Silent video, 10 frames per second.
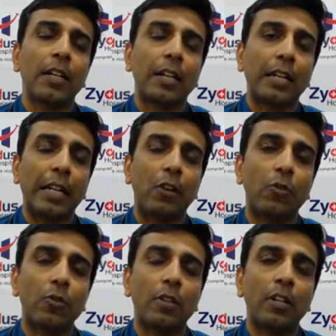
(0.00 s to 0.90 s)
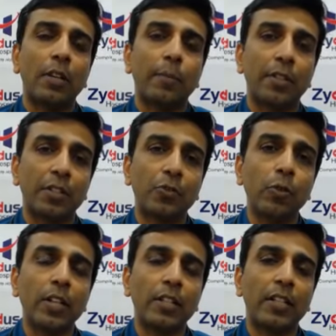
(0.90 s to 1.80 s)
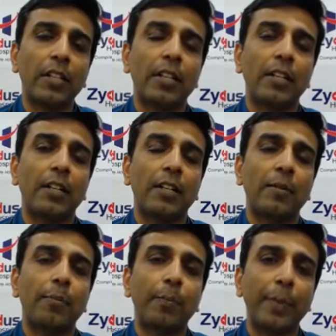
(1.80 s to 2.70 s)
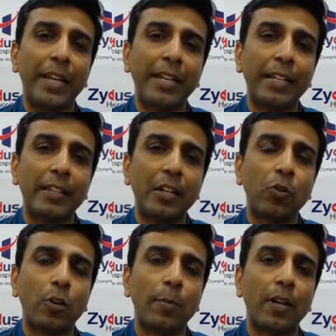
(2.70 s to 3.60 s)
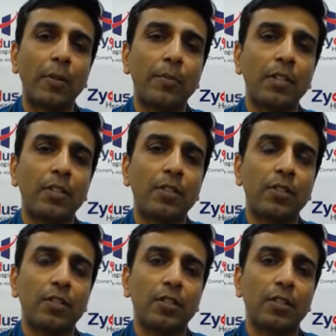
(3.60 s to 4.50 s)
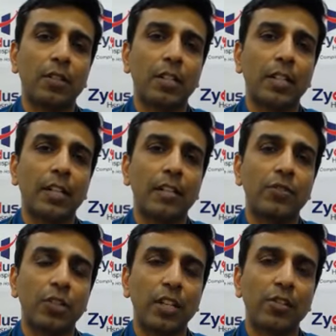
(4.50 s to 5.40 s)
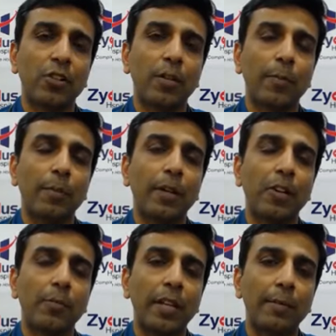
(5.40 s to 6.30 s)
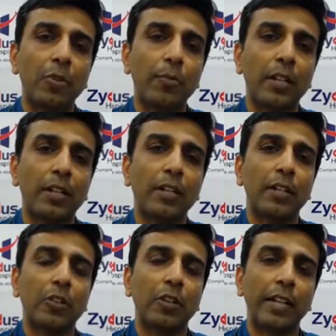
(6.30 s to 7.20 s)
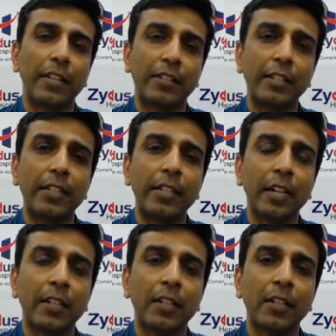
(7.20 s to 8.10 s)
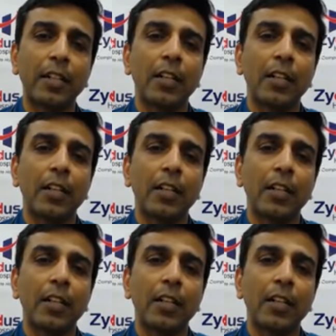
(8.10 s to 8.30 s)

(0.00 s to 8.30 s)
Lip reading: Now, person who has a pain in the lower part of this chest or upper part of the abdomen, called acidity kind,